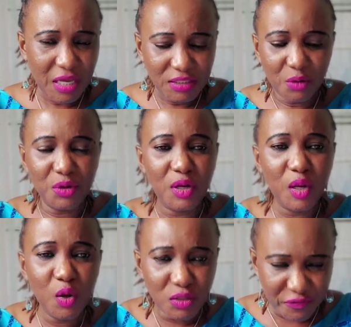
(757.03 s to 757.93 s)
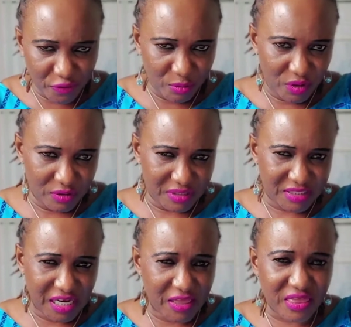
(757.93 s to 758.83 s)
They will loot from us,
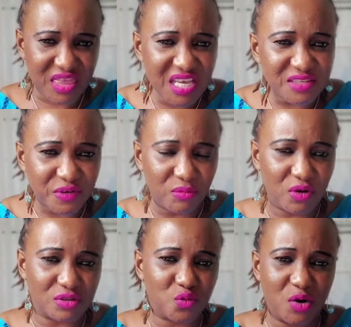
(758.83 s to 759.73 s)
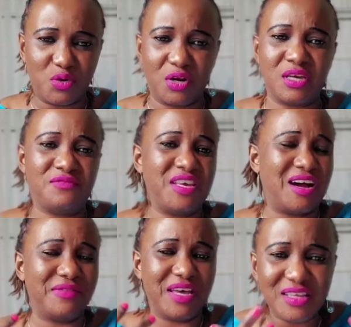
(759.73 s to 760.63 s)
take things from us where we don't even
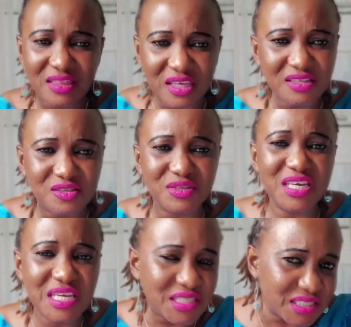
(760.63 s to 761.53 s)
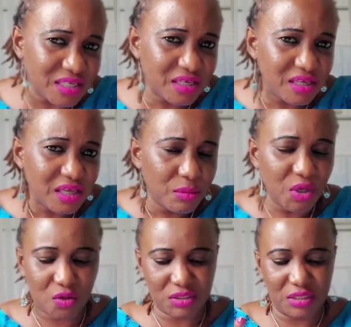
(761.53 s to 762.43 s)
have anything to eat.
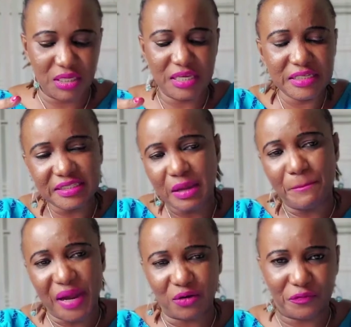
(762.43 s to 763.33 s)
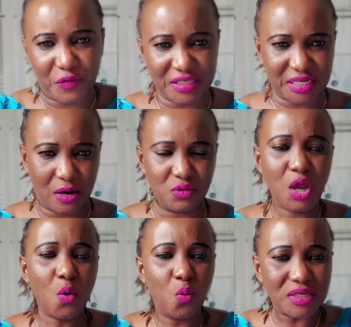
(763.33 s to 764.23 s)
Because the eastern part of Freetown
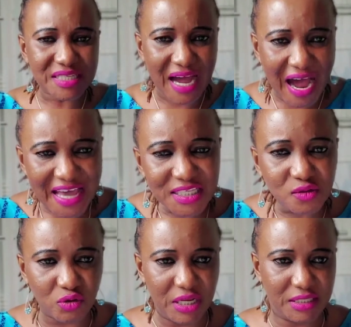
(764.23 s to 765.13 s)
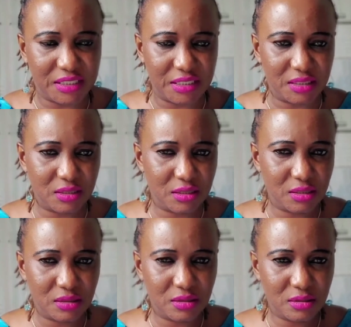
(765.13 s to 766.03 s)
was isolated.
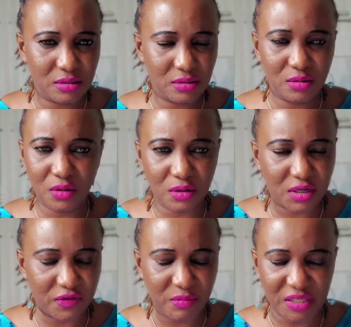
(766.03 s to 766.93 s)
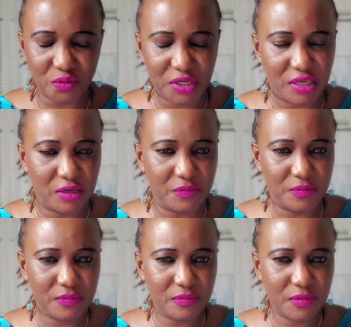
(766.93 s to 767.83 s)
No government were there.
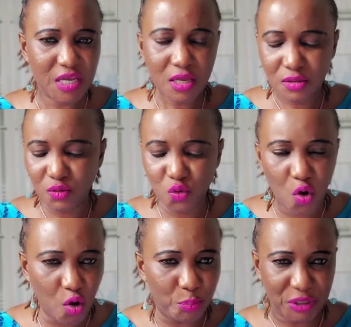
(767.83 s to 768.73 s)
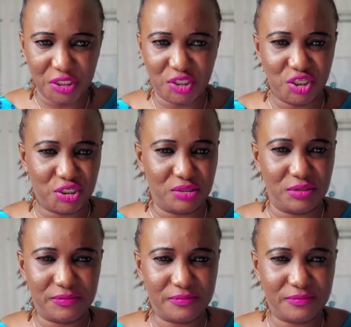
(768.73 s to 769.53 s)
No politician.